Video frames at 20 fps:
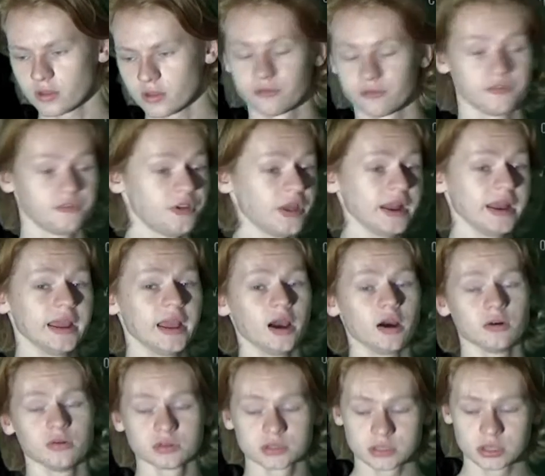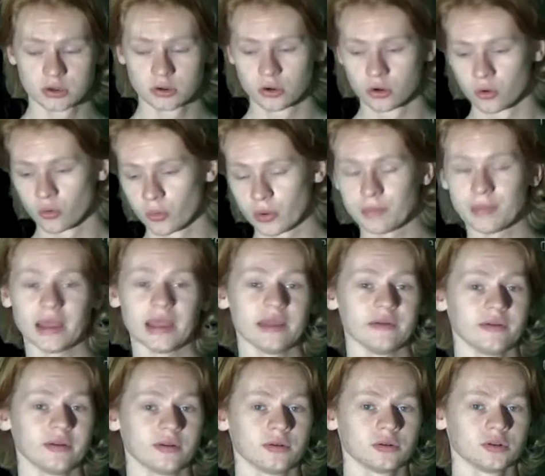videos. We may
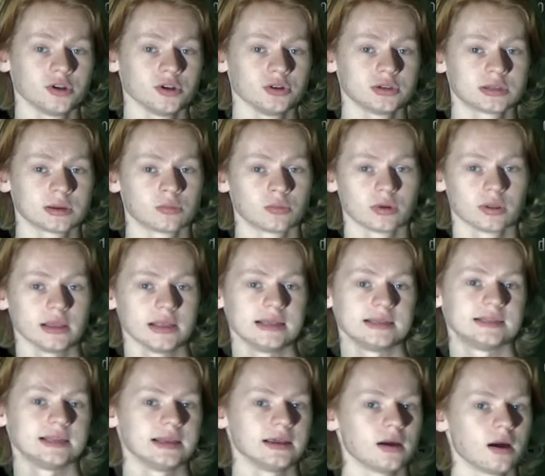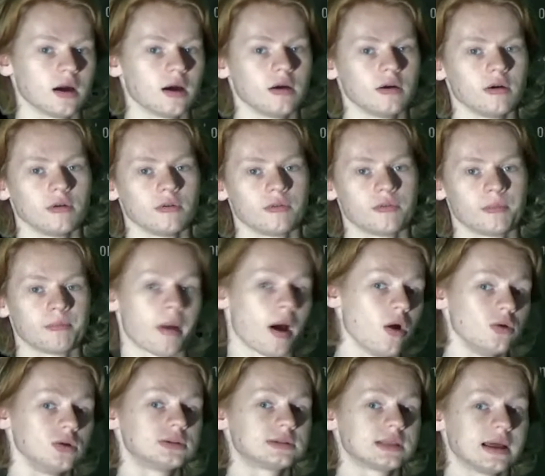even do some releasing of
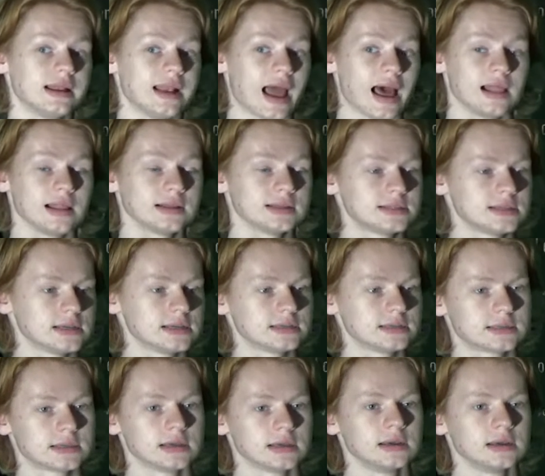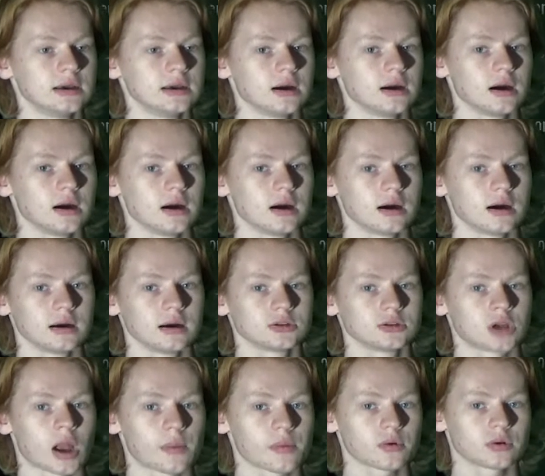post-analysis,
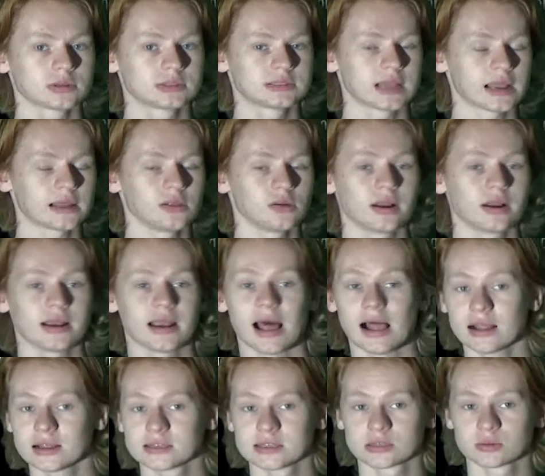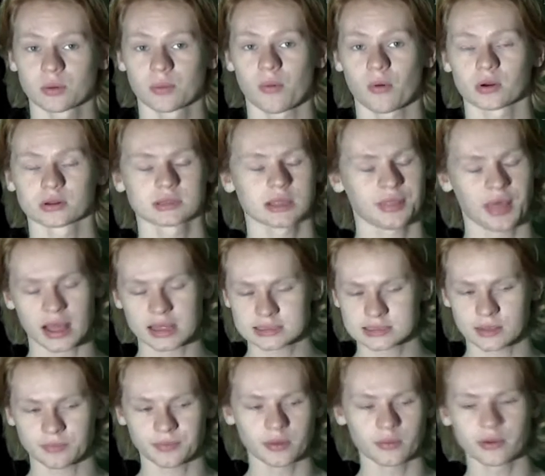tropical cyclone analysis reports. So that's
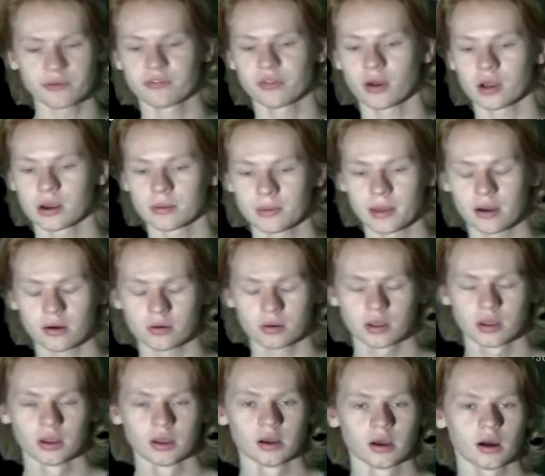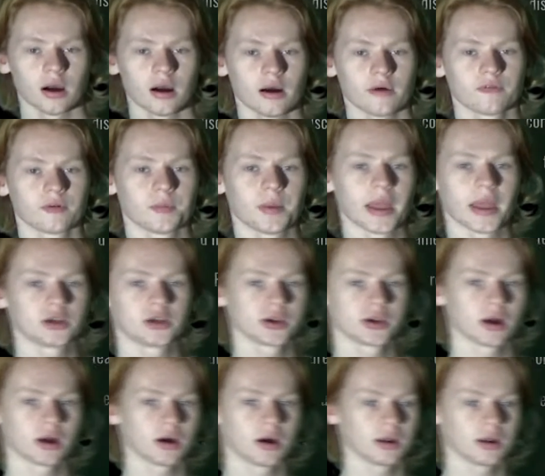something we've thought about for
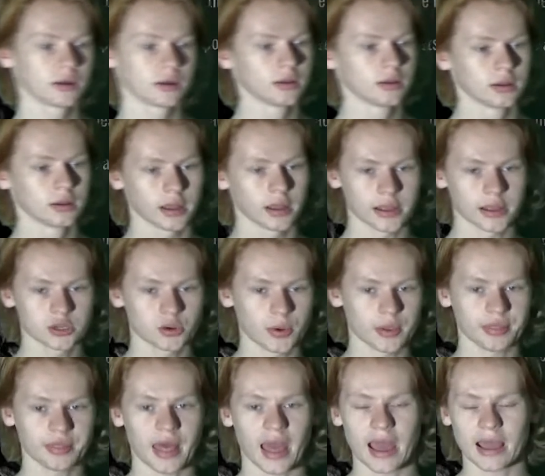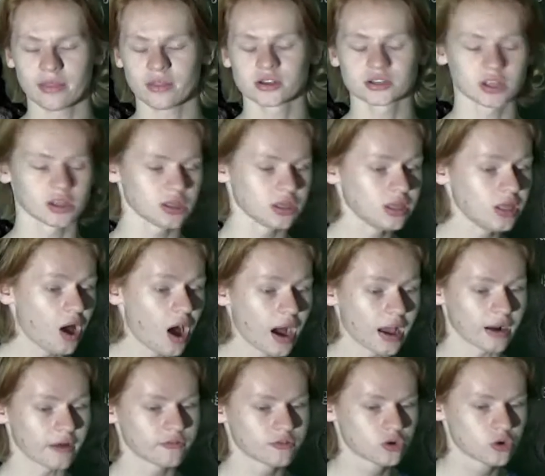Patreon and doing that. There's a lot
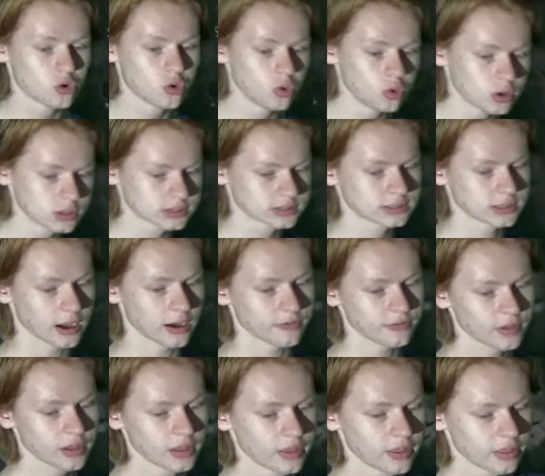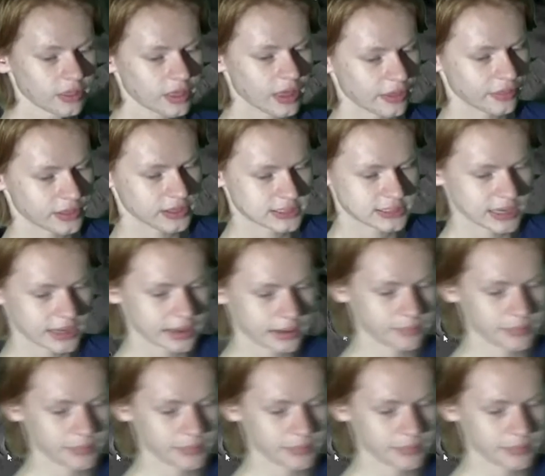of cool stuff that the team